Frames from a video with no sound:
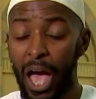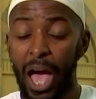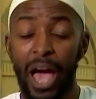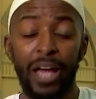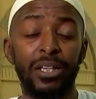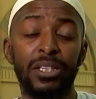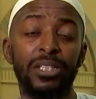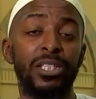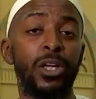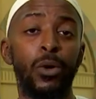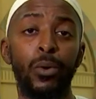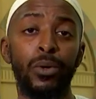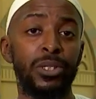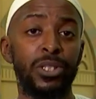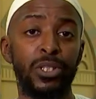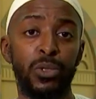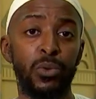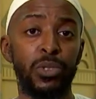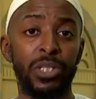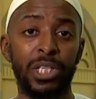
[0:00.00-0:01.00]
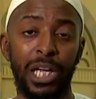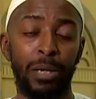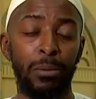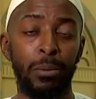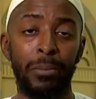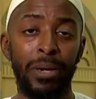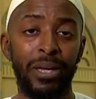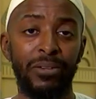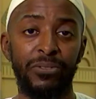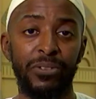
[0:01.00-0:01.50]
and there's no excuse that can
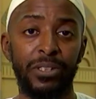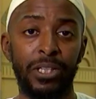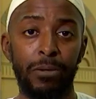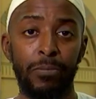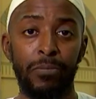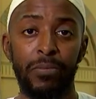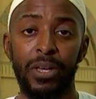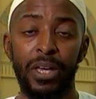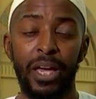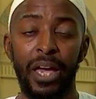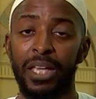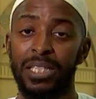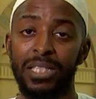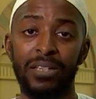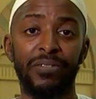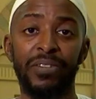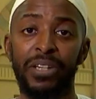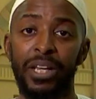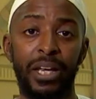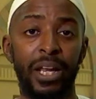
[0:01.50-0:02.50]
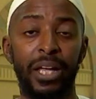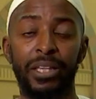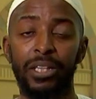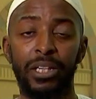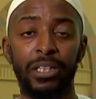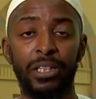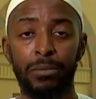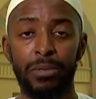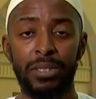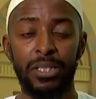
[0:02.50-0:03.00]
be made for them. It's something that they had
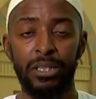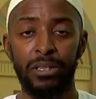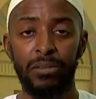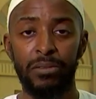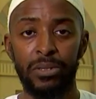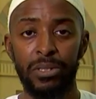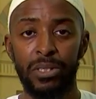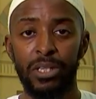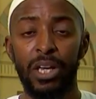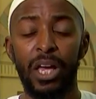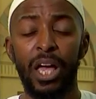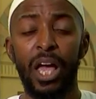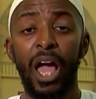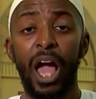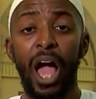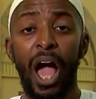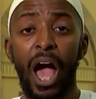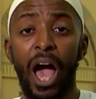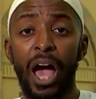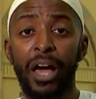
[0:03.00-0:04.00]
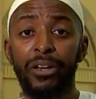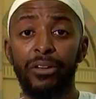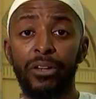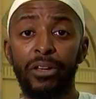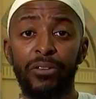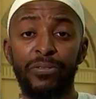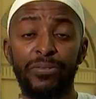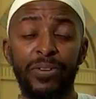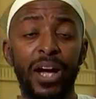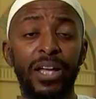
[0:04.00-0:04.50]
done themselves. And
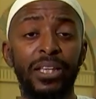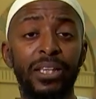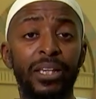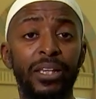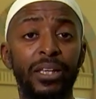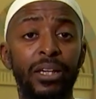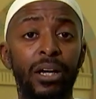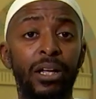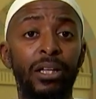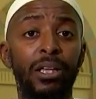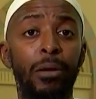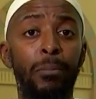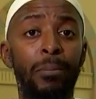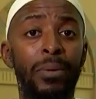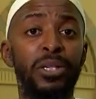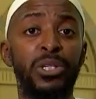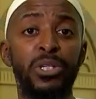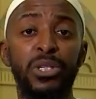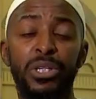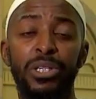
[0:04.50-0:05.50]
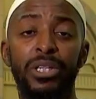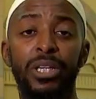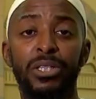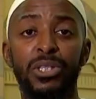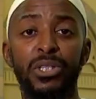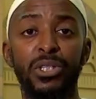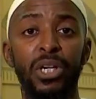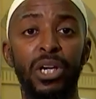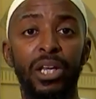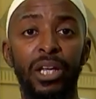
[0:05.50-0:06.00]
finally, Allah mentioned that
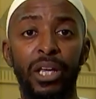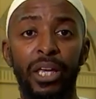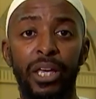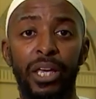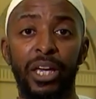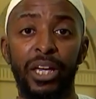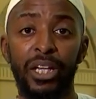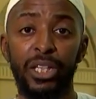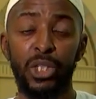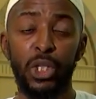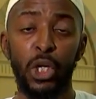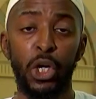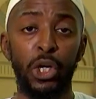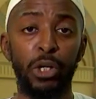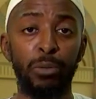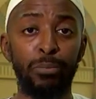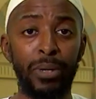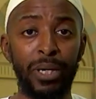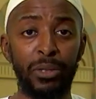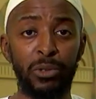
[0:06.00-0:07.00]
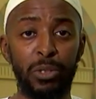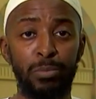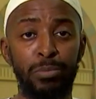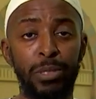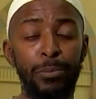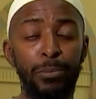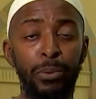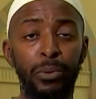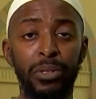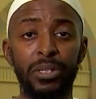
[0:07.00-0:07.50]
Saleh, he turned back to his
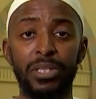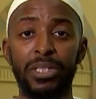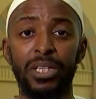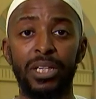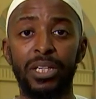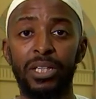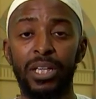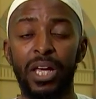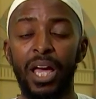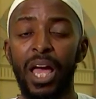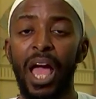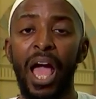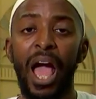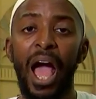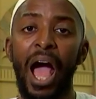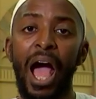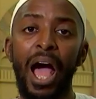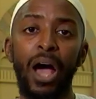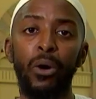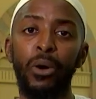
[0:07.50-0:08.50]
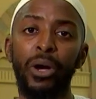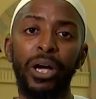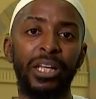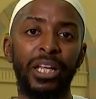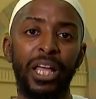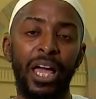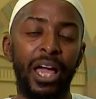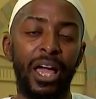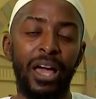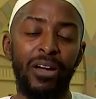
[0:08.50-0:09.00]
people and said, how can
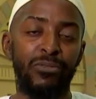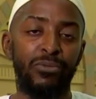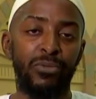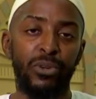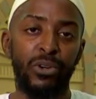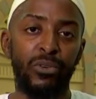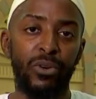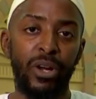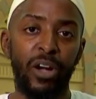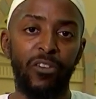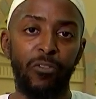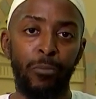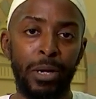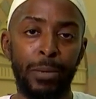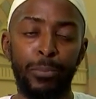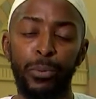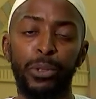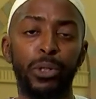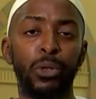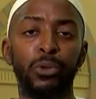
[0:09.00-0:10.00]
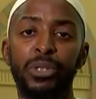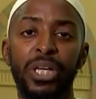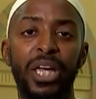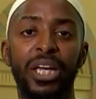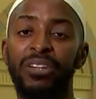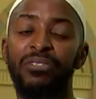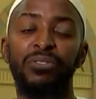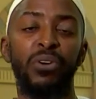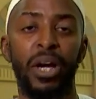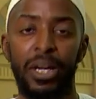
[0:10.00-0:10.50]
I have regret of people who don't
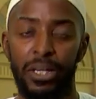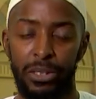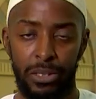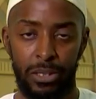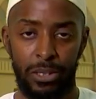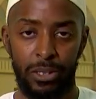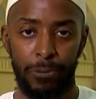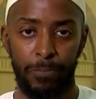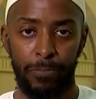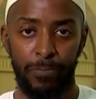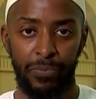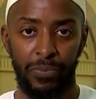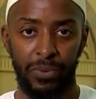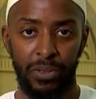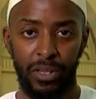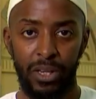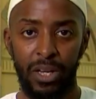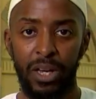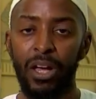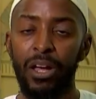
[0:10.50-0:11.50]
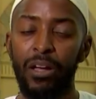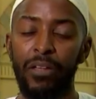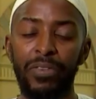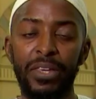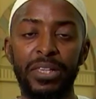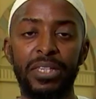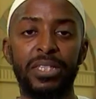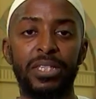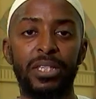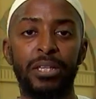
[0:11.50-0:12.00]
take advice?
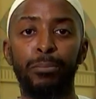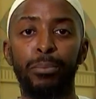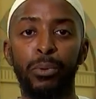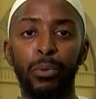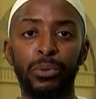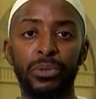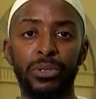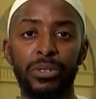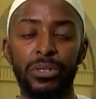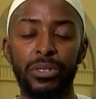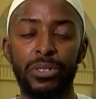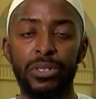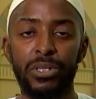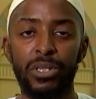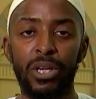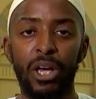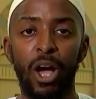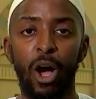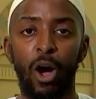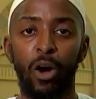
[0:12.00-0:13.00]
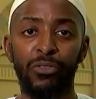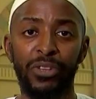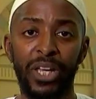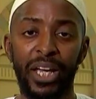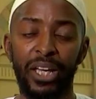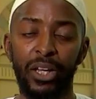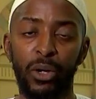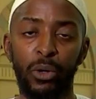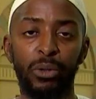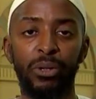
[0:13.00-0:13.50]
This is the importance of
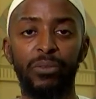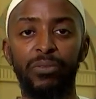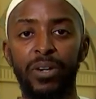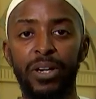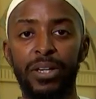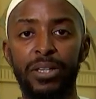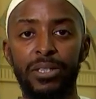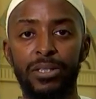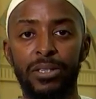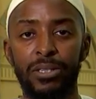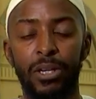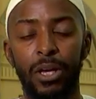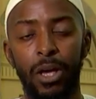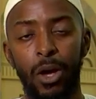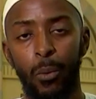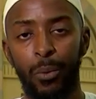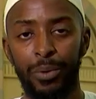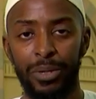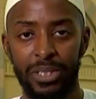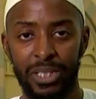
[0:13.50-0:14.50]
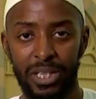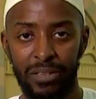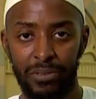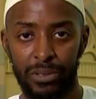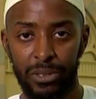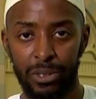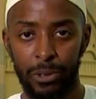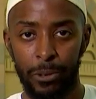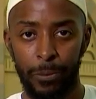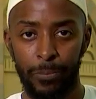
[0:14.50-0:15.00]
taking good advice when it's given
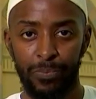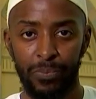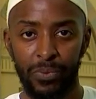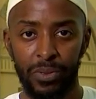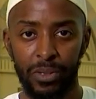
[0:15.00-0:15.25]
to you.